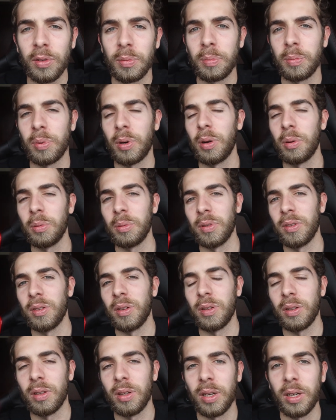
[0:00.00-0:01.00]
Probably is
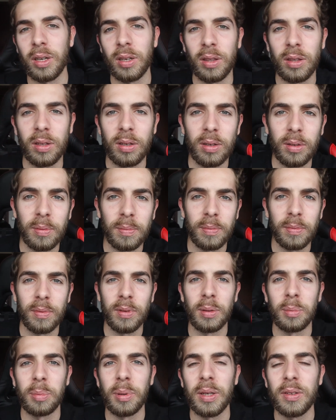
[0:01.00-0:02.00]
not like
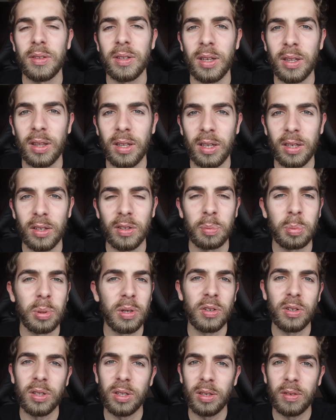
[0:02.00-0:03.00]
the best idea,
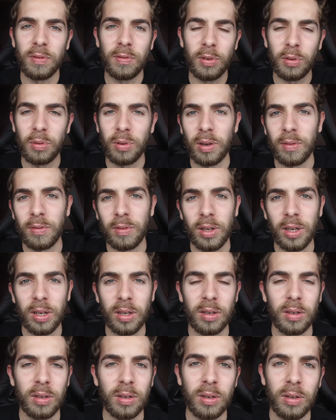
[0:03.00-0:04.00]
especially if you have
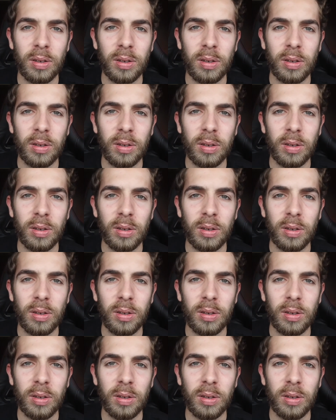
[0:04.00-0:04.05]
like